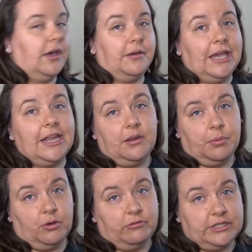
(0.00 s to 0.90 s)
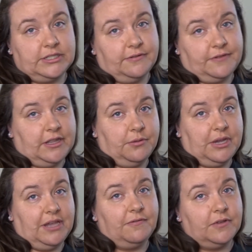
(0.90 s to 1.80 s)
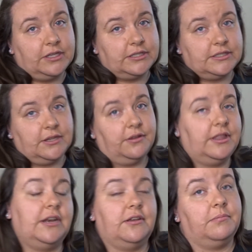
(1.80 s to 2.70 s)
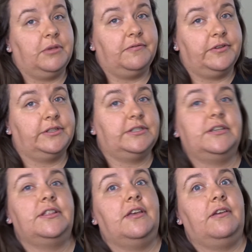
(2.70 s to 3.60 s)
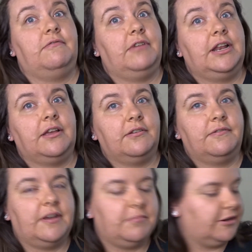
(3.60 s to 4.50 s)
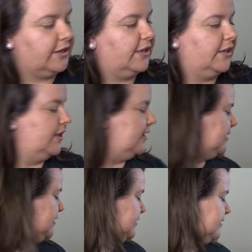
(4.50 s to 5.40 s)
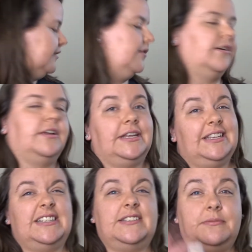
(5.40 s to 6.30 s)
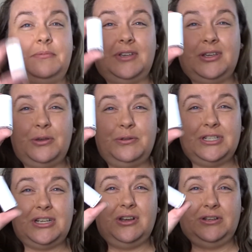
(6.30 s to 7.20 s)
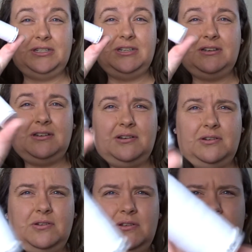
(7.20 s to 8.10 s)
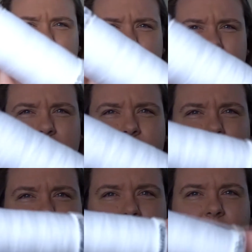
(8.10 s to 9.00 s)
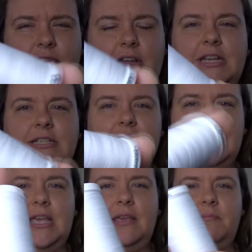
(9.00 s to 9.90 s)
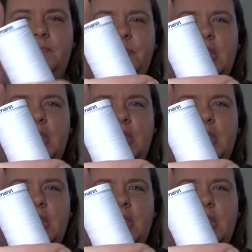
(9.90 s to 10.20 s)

I'm getting the boring stuff out of the way first, so then I can move on to the really good fabric. So I needed some Goot cotton sewing thread. I